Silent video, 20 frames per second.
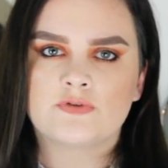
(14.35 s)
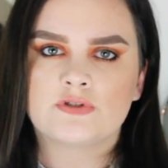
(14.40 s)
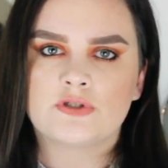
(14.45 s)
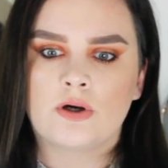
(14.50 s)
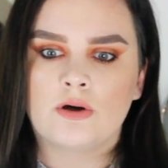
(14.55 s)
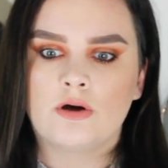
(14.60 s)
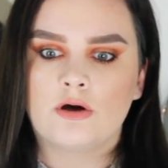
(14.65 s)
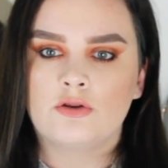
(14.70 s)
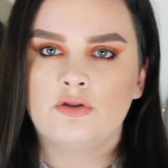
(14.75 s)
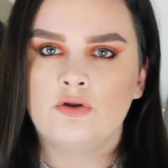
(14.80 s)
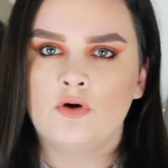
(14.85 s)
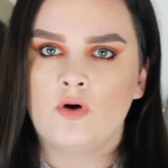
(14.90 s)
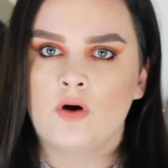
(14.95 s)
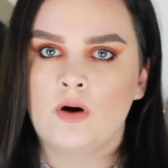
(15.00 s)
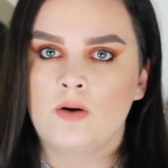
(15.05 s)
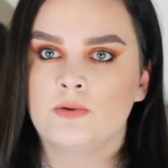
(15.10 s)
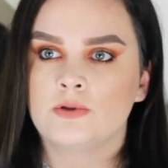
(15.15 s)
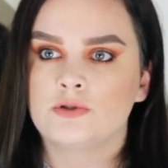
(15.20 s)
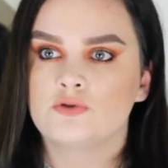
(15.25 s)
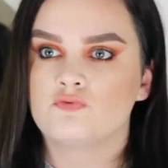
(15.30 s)
so I thought
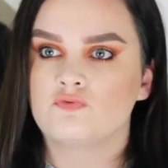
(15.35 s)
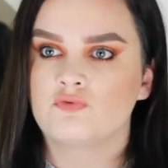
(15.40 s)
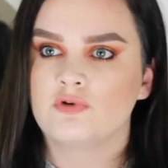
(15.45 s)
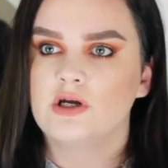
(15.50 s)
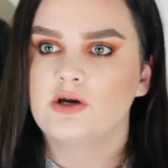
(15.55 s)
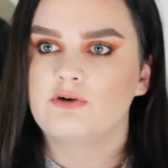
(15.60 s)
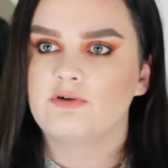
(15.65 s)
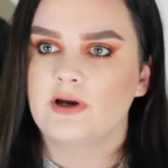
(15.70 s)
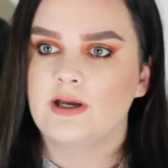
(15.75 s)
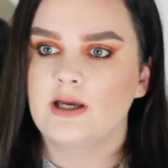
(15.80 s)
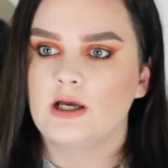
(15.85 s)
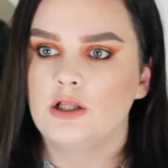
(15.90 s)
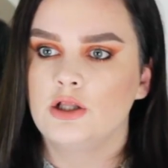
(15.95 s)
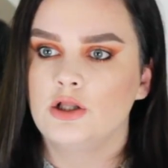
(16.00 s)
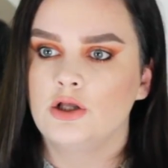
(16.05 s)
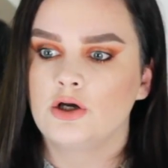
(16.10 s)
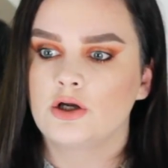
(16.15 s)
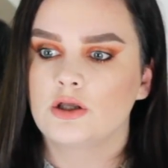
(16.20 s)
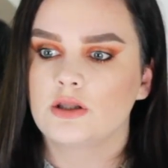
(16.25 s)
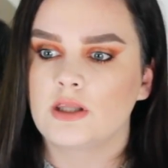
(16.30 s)
I would recreate a
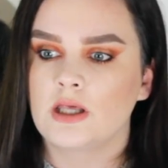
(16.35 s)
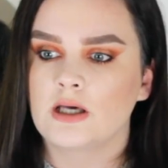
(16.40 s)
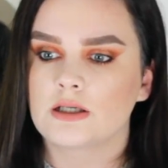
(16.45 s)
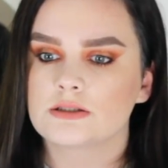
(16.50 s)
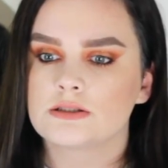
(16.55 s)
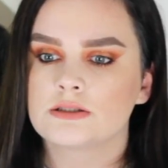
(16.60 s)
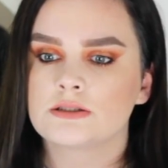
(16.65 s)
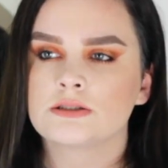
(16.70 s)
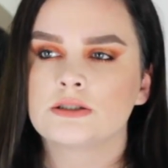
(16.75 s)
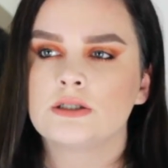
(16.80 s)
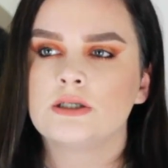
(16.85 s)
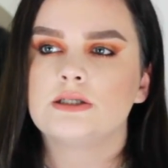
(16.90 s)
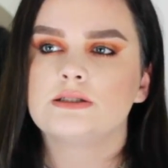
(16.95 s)
look that's